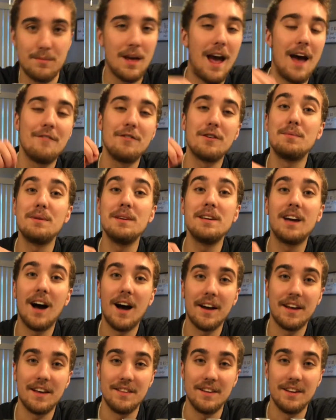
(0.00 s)
Having
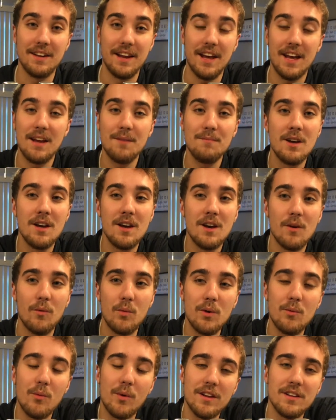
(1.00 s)
peacock in the name
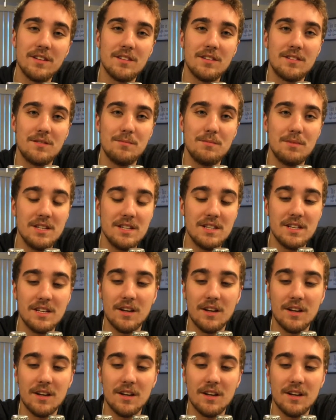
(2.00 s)
we wanted it to be